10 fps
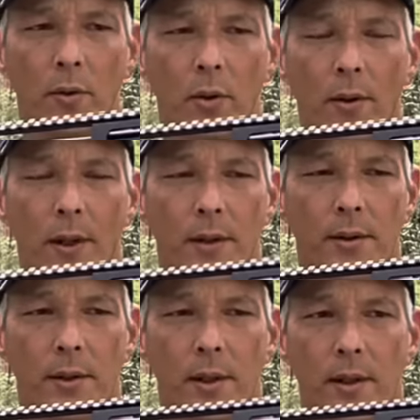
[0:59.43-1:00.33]
on
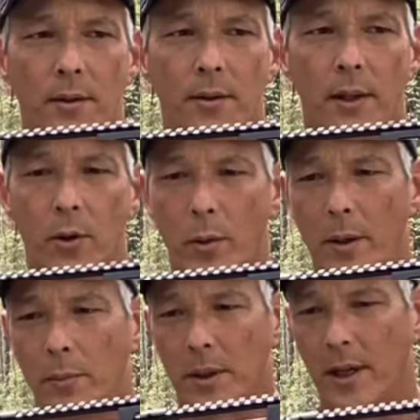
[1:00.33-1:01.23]
this is the
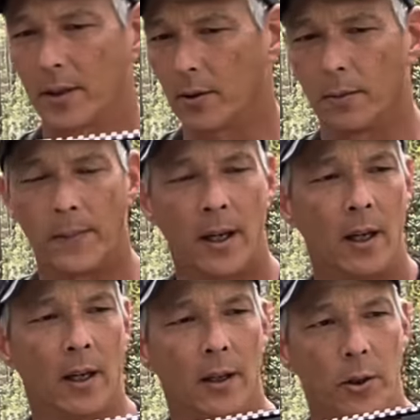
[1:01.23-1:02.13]
thread protector.
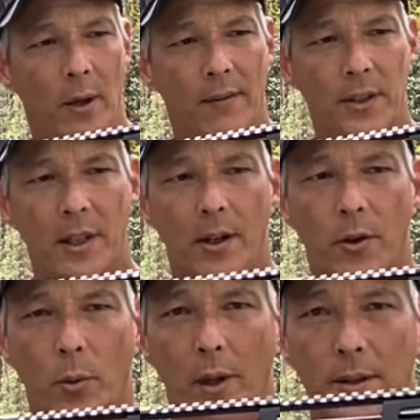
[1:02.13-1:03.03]
You have a set of
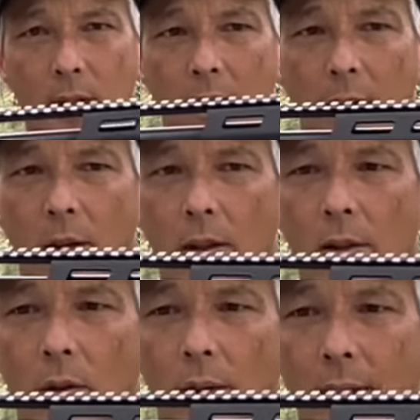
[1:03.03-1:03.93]
threads here
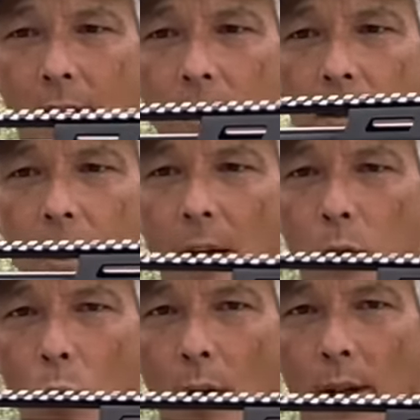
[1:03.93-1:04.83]
on the end
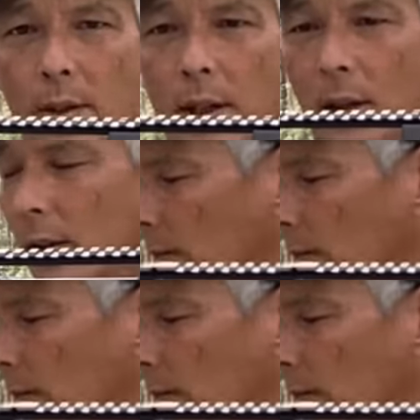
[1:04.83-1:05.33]
as well as here,